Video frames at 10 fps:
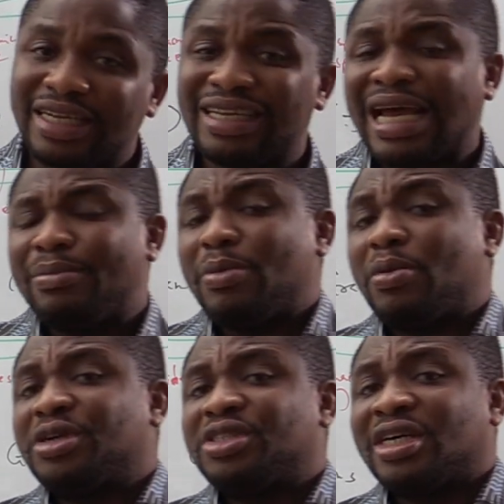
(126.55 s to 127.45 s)
And the
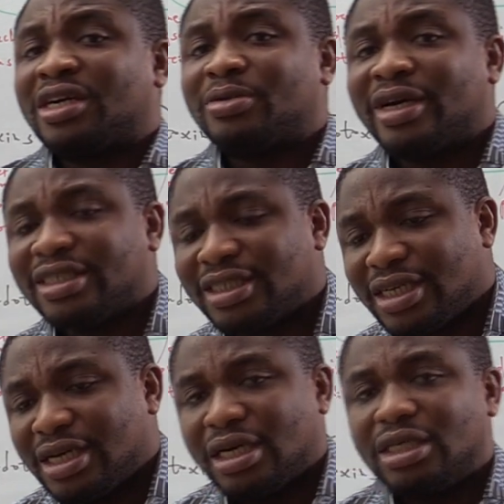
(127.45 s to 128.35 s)

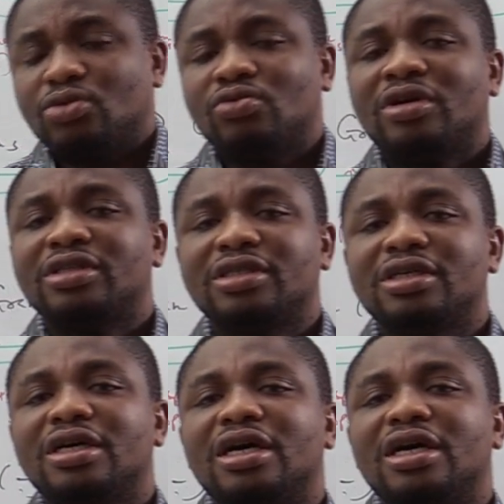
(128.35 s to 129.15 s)
lipopolysaccharides is what